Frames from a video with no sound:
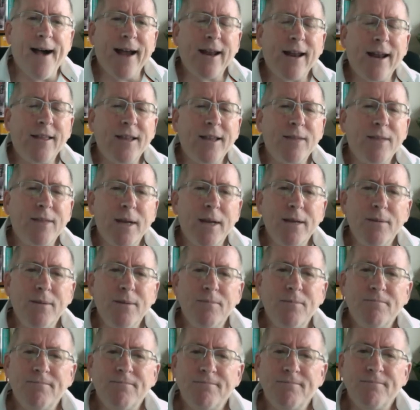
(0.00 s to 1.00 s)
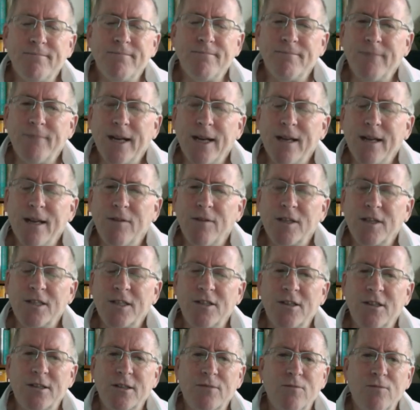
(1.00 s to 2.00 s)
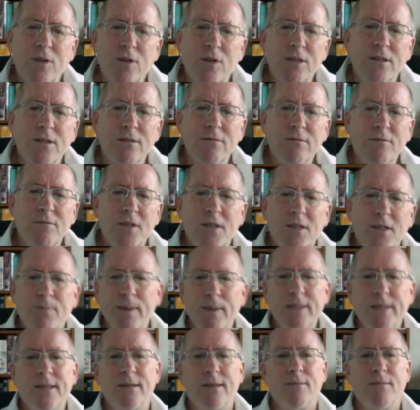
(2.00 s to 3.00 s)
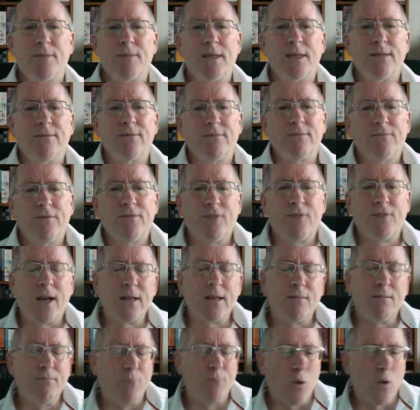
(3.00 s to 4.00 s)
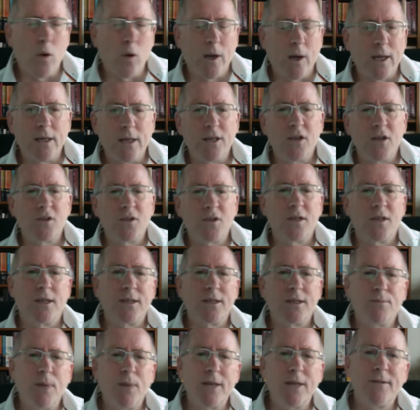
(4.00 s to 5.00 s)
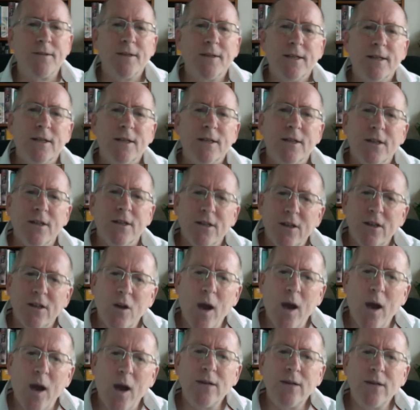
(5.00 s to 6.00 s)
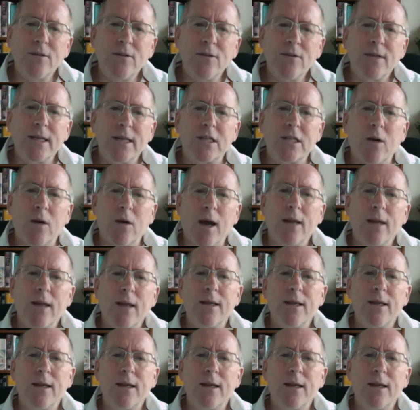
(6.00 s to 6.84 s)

I think many of us just want to dismiss them and find them boring and useless. But I don't think so. I think